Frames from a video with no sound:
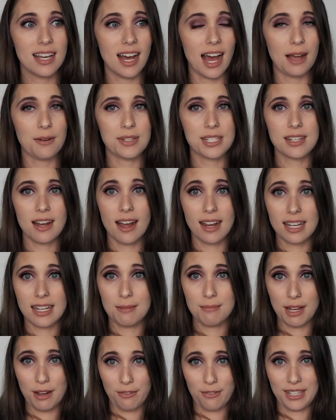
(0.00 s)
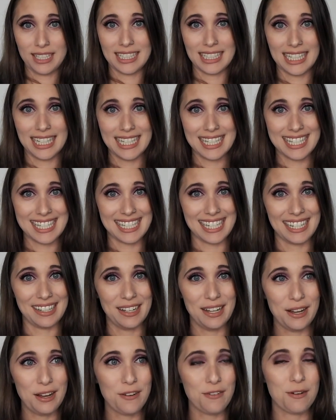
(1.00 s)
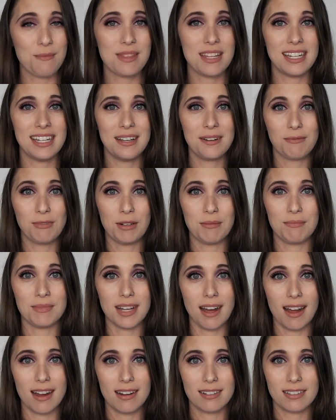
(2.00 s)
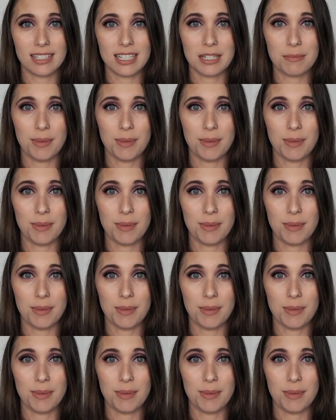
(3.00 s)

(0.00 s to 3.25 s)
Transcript: I was talking to my friend Lindsay from the Knit Whim Diaries